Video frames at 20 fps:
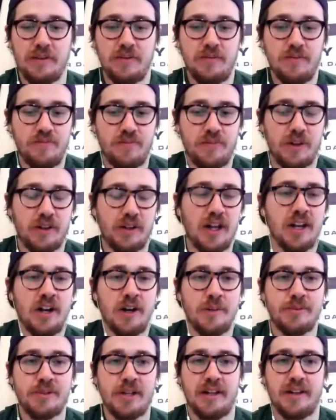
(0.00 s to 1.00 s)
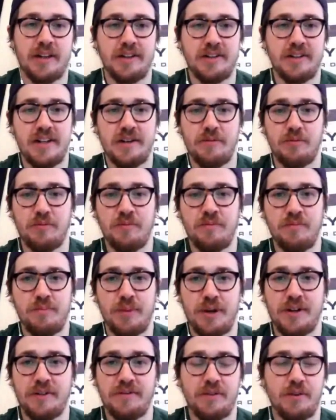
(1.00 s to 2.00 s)
a lot of upside on the team,
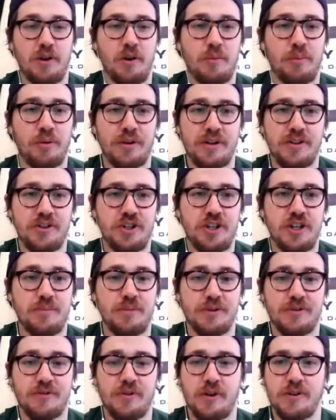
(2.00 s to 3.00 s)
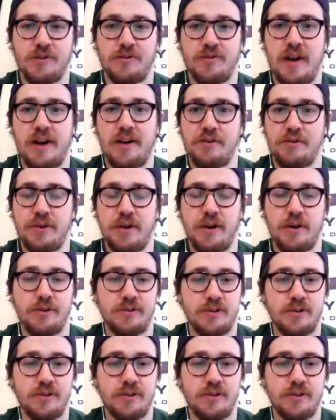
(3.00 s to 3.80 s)
but they're all pretty cheap as far as value goes.